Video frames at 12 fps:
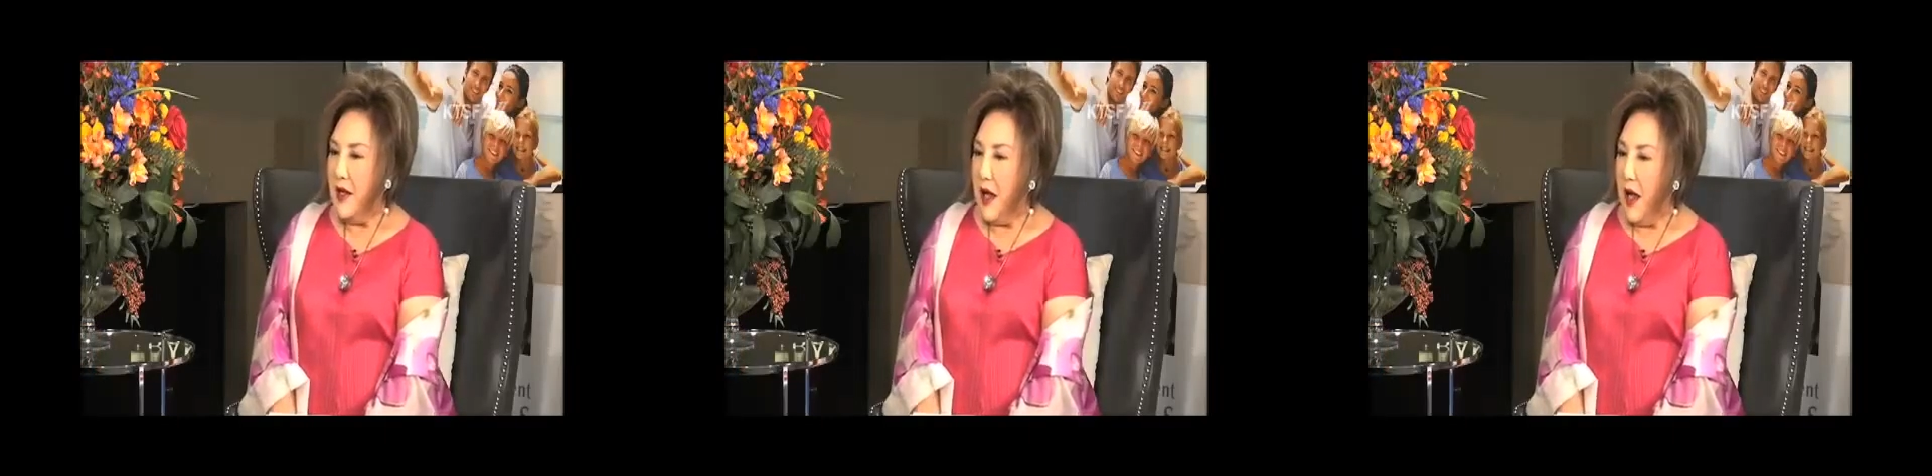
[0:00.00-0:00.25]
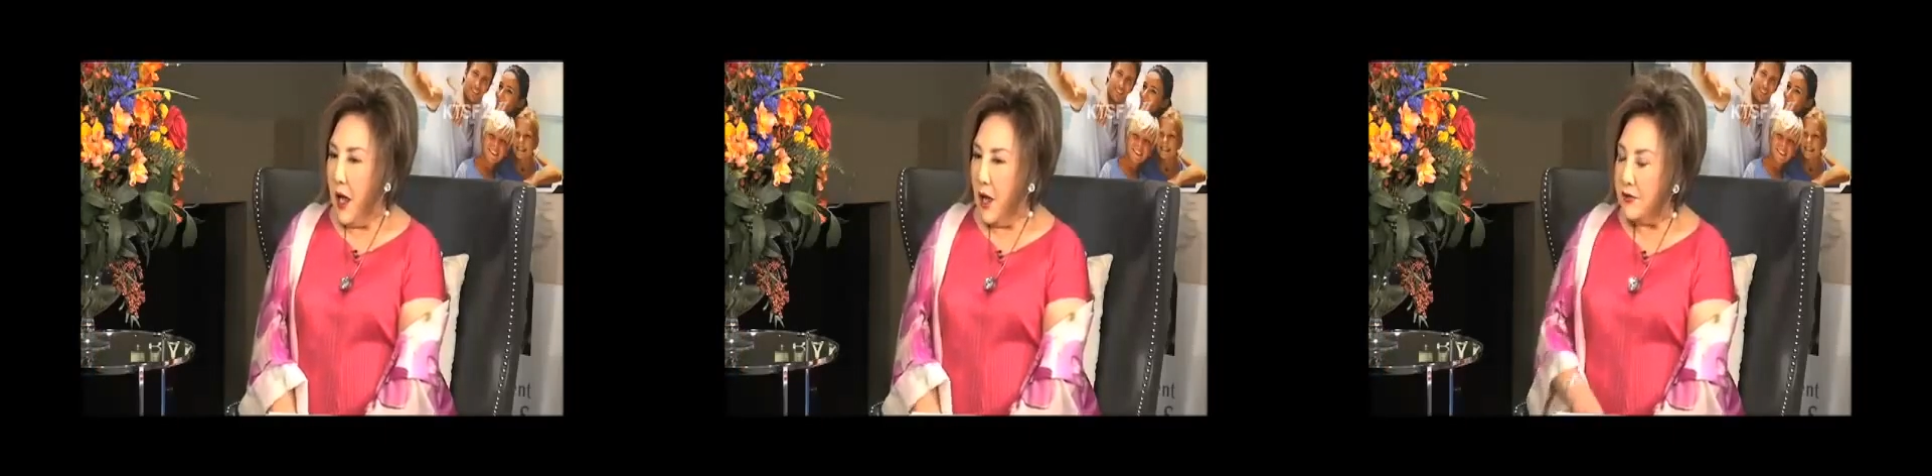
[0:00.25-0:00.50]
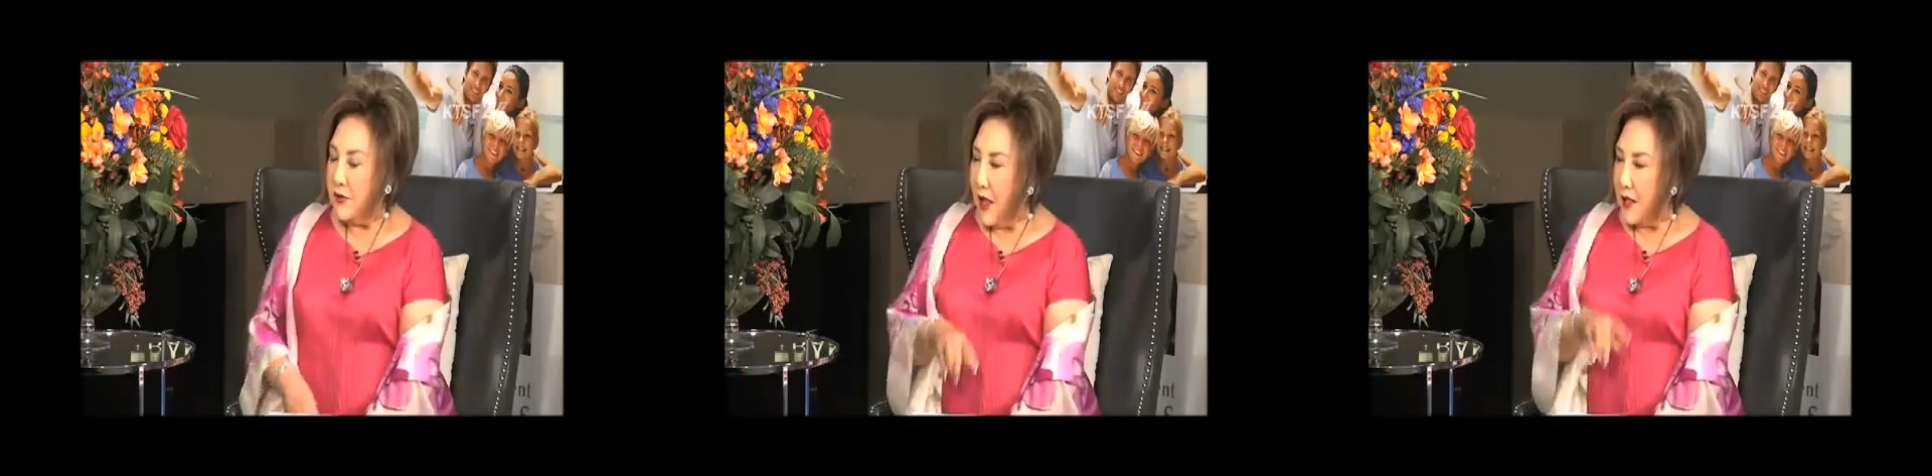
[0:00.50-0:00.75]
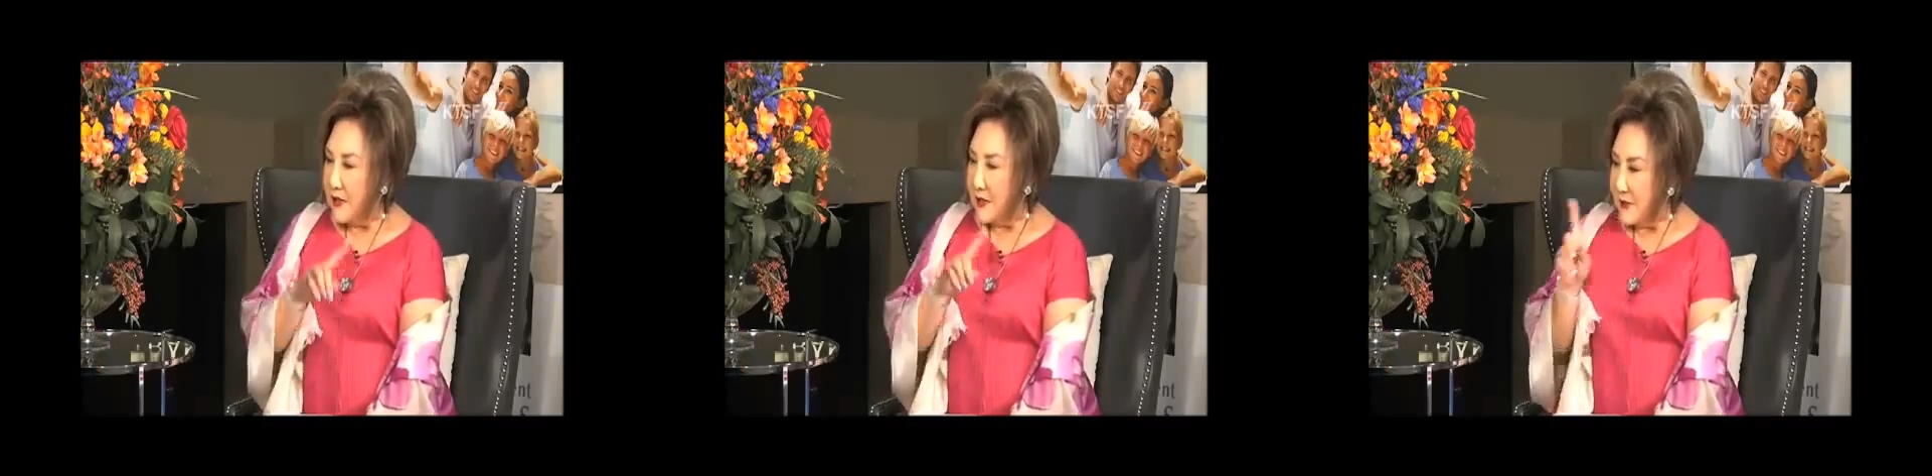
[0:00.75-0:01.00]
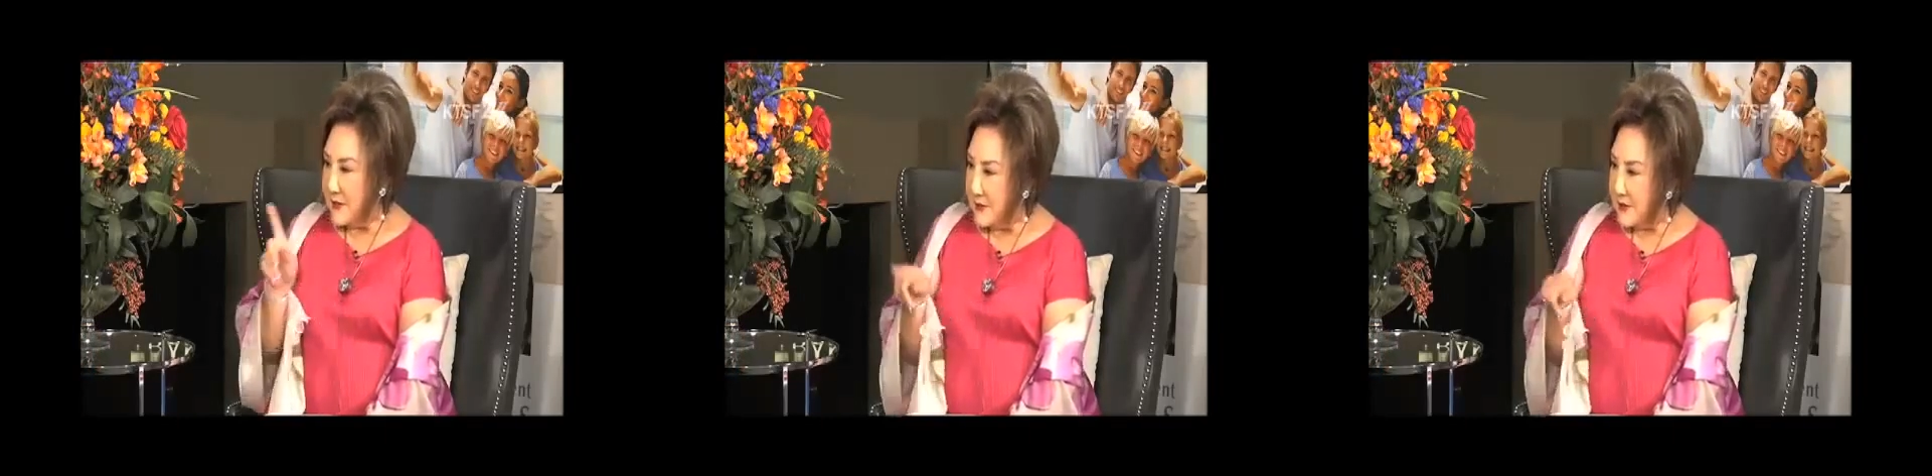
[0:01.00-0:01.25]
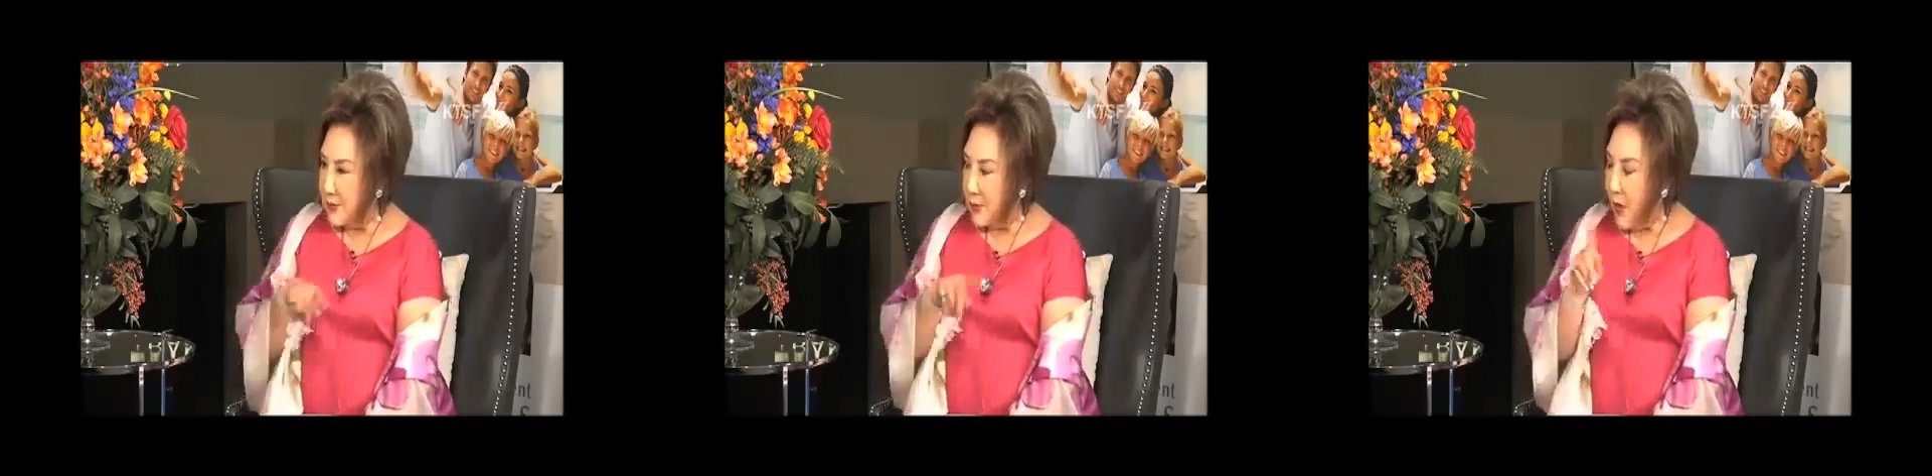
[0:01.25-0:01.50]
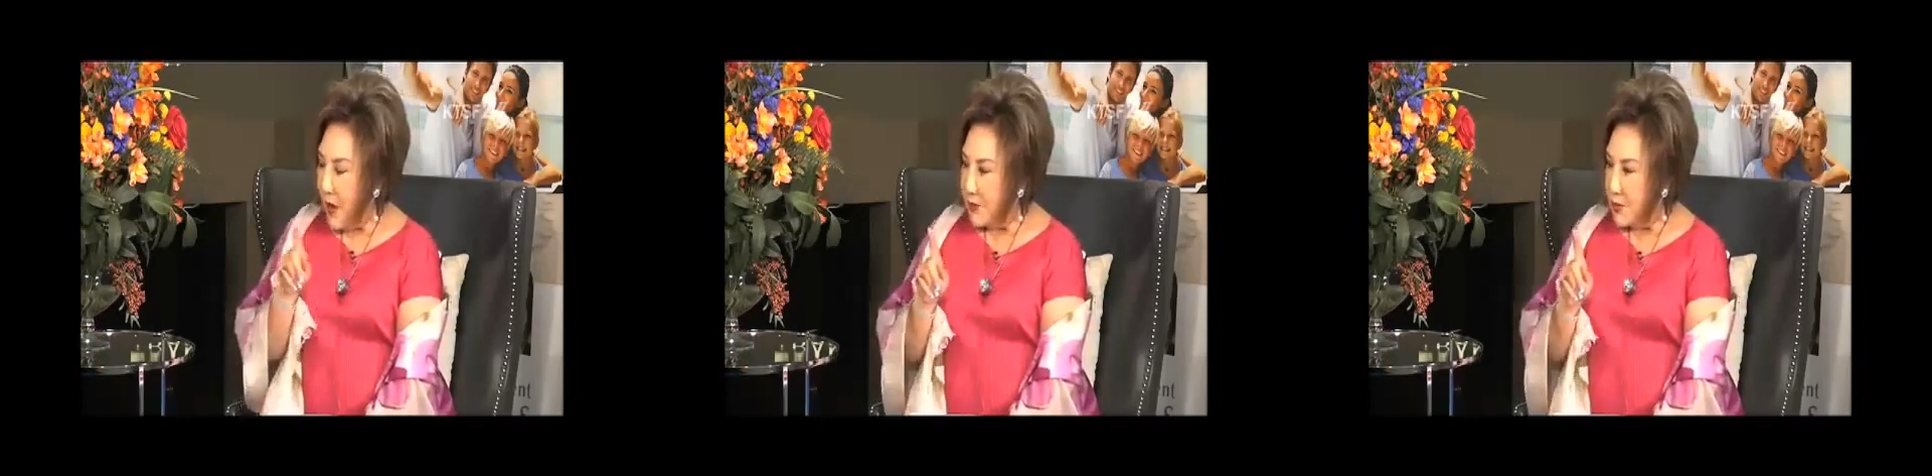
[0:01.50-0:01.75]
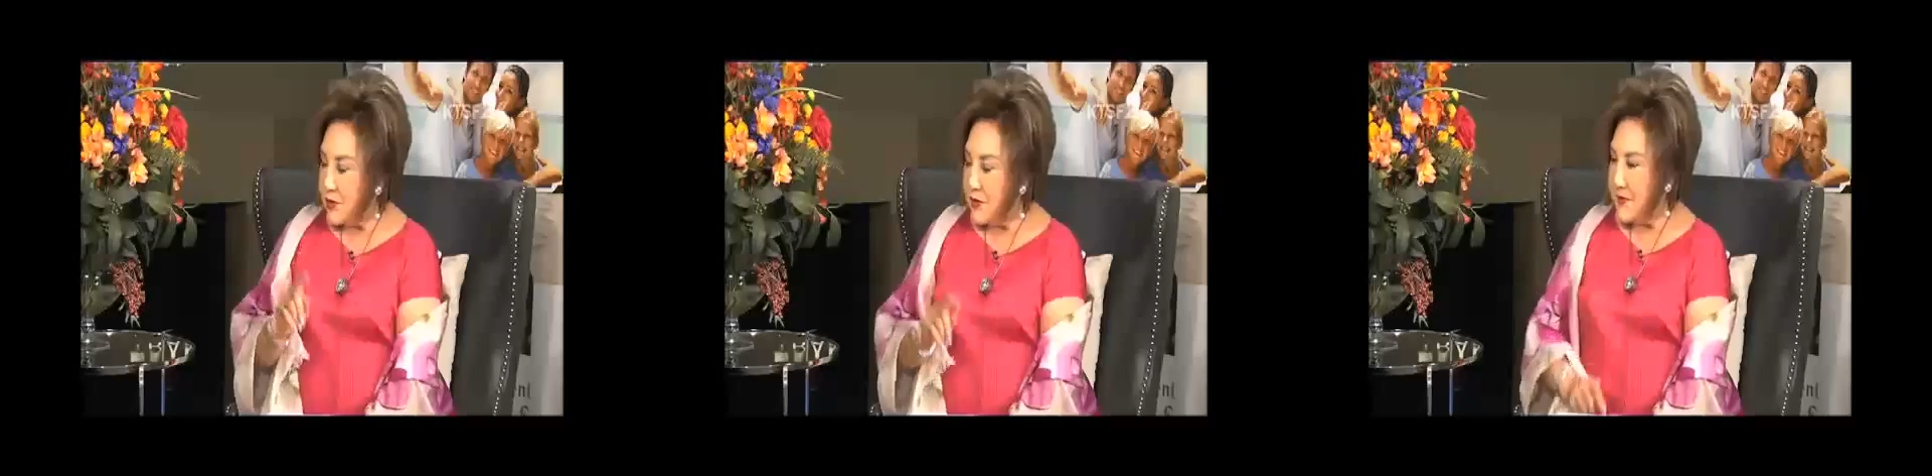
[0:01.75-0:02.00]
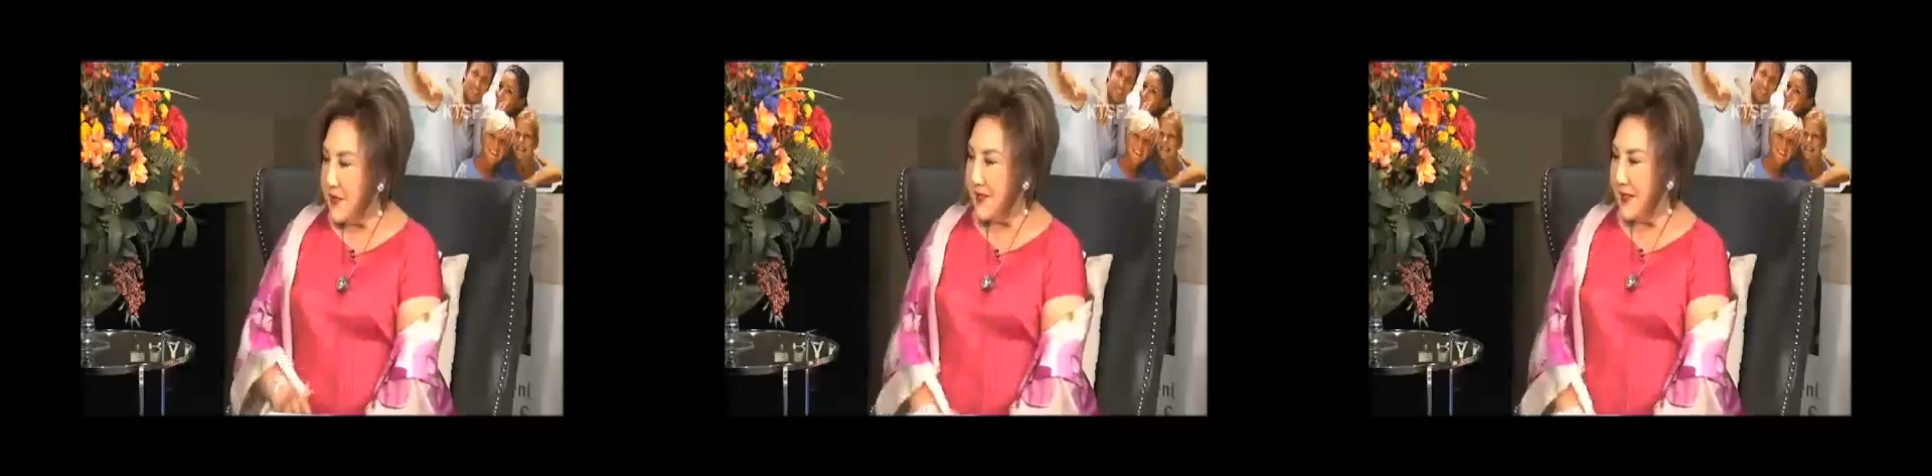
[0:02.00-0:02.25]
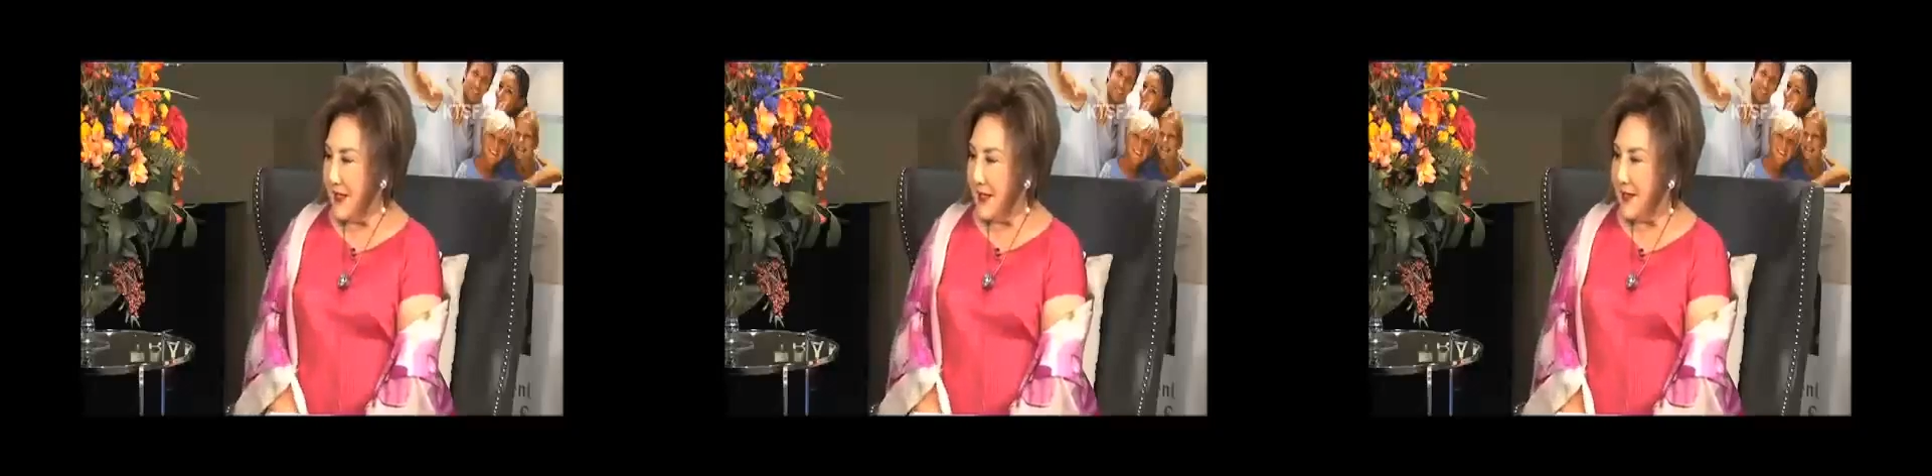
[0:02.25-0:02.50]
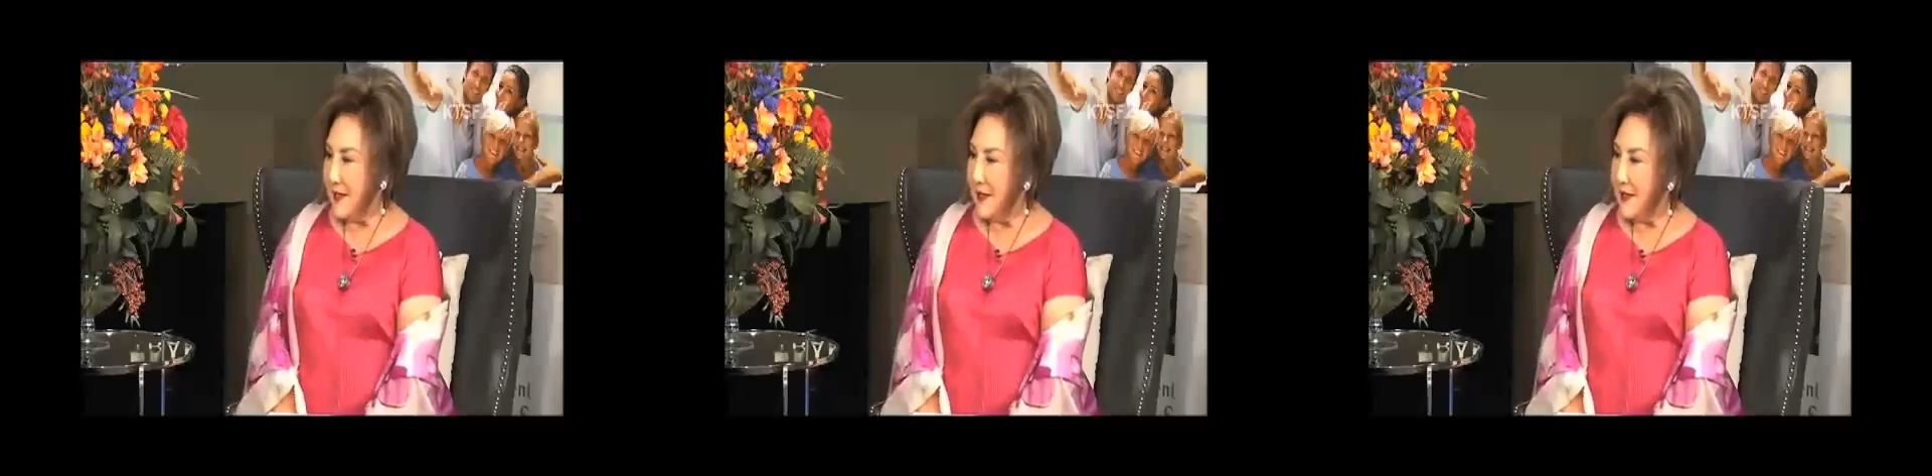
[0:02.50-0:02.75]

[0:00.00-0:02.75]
How long does this one treatment take?